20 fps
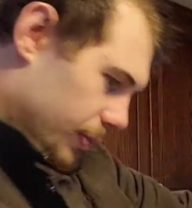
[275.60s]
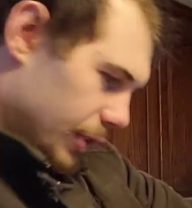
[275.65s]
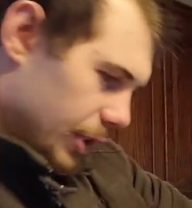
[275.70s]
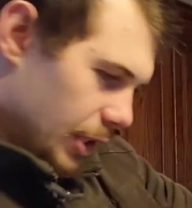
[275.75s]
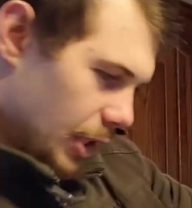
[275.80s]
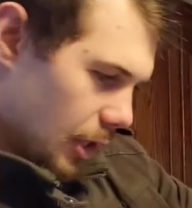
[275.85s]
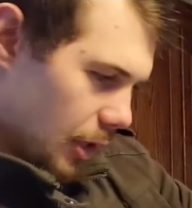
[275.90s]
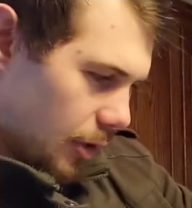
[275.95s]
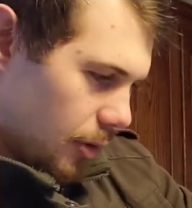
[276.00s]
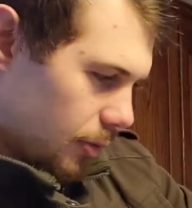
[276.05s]

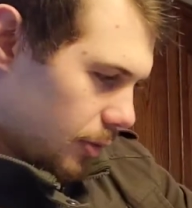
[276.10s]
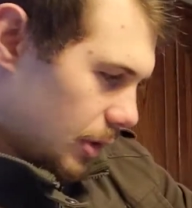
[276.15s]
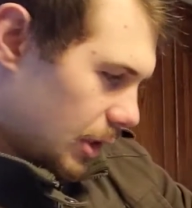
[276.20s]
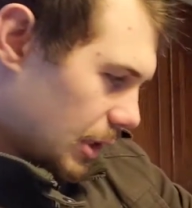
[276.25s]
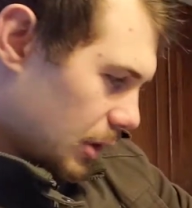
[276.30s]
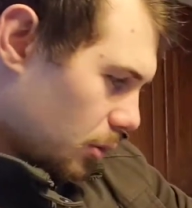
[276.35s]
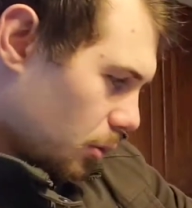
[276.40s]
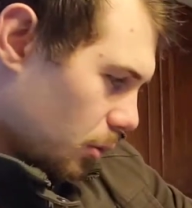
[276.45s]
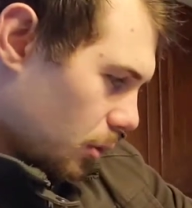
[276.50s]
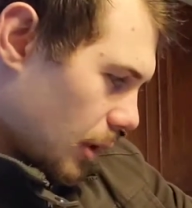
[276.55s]
So
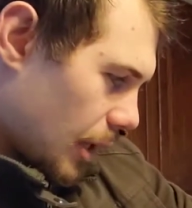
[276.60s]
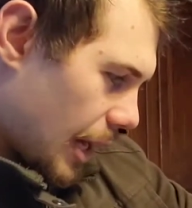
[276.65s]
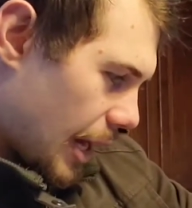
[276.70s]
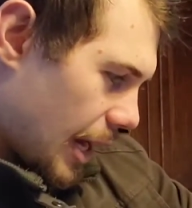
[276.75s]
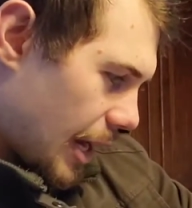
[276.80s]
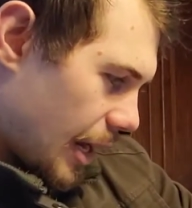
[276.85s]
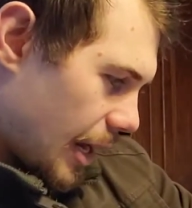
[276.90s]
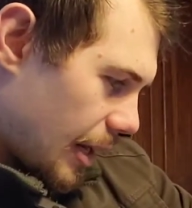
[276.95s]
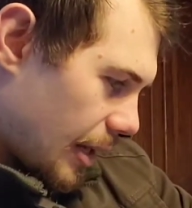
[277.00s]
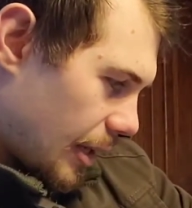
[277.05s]
this will
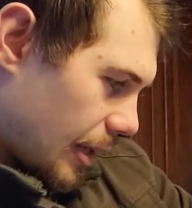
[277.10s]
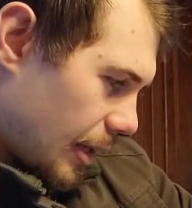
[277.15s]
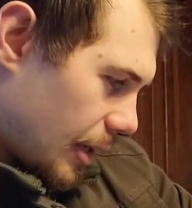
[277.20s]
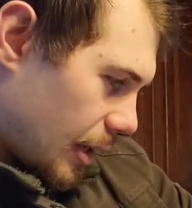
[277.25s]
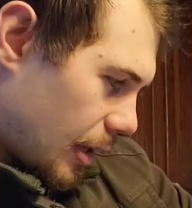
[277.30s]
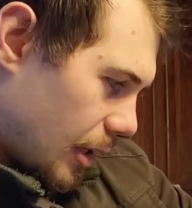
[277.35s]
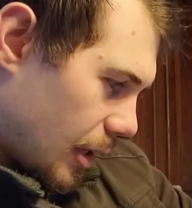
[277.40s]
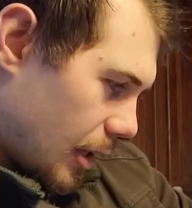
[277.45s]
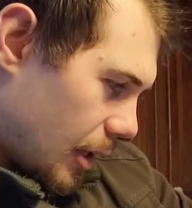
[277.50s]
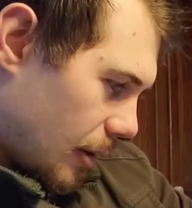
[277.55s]
add
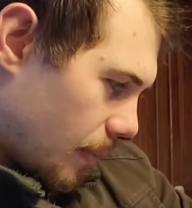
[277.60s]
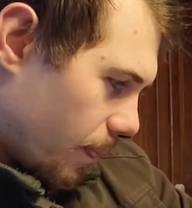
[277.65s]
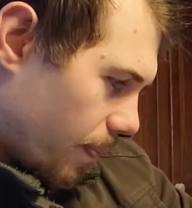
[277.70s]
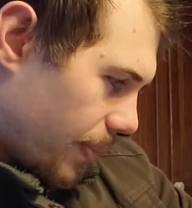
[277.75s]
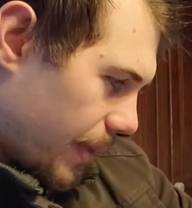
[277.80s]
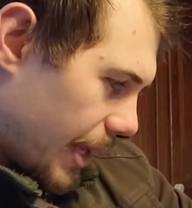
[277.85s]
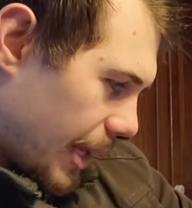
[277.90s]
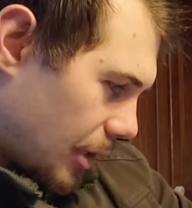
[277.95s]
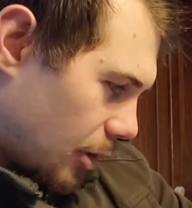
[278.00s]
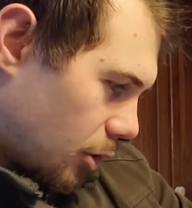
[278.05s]

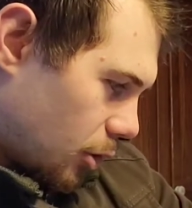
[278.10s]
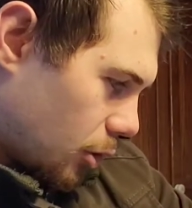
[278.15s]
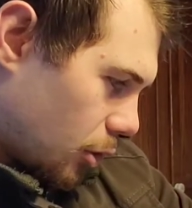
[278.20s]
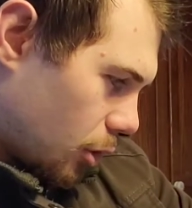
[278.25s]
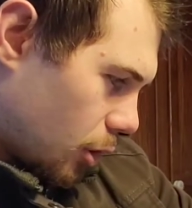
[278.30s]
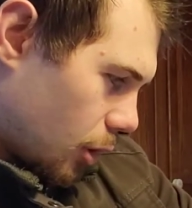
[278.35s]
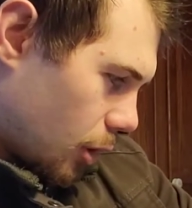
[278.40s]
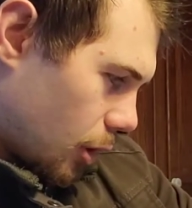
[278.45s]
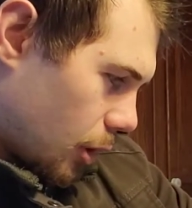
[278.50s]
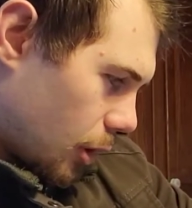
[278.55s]

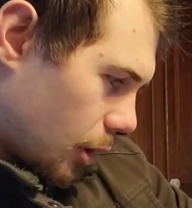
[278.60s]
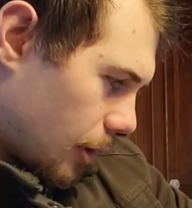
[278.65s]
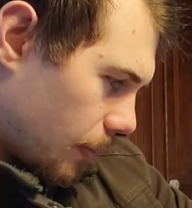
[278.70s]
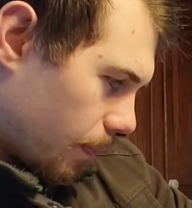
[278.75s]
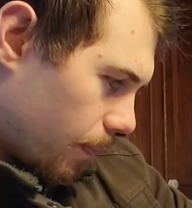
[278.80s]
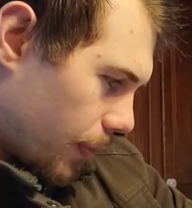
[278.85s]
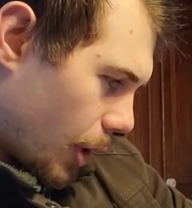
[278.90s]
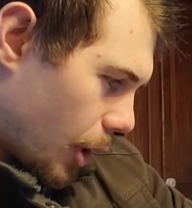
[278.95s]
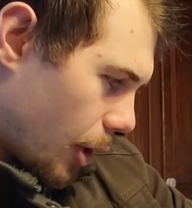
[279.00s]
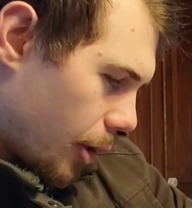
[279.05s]
extra
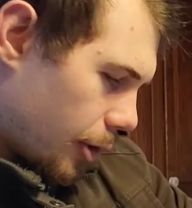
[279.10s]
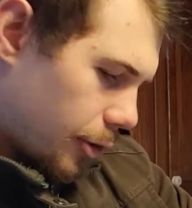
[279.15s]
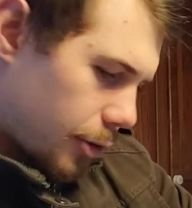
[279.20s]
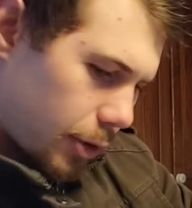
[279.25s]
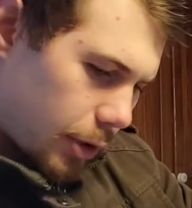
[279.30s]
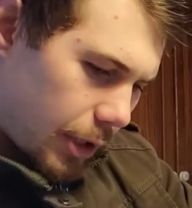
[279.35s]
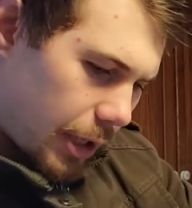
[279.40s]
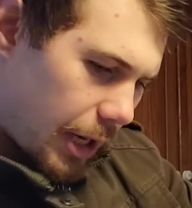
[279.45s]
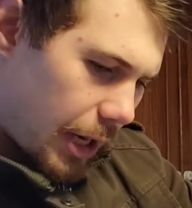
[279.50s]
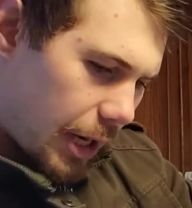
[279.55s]

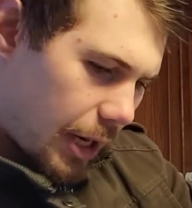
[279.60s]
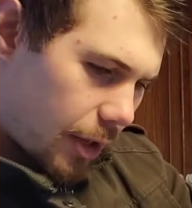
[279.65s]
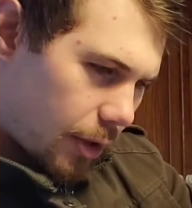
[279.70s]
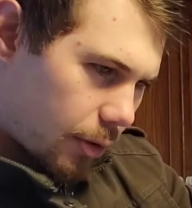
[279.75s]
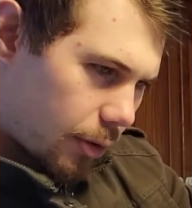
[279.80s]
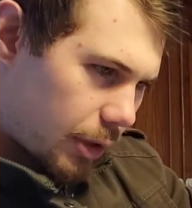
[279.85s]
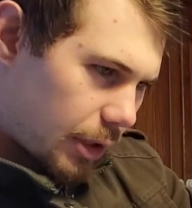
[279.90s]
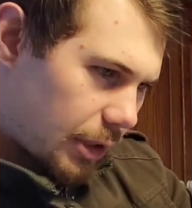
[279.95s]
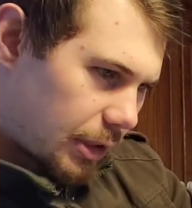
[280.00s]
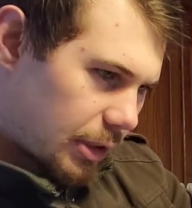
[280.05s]
100
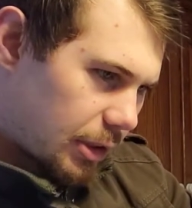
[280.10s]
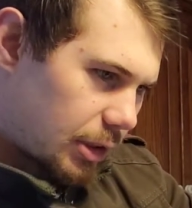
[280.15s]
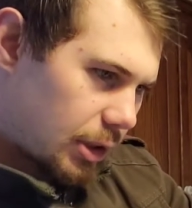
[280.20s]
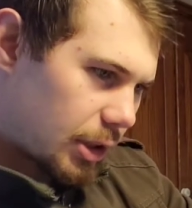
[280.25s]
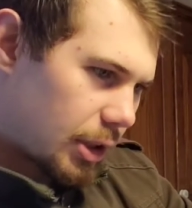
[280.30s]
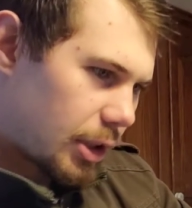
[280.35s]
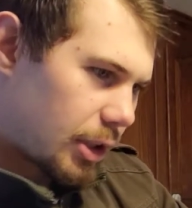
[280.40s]
calories.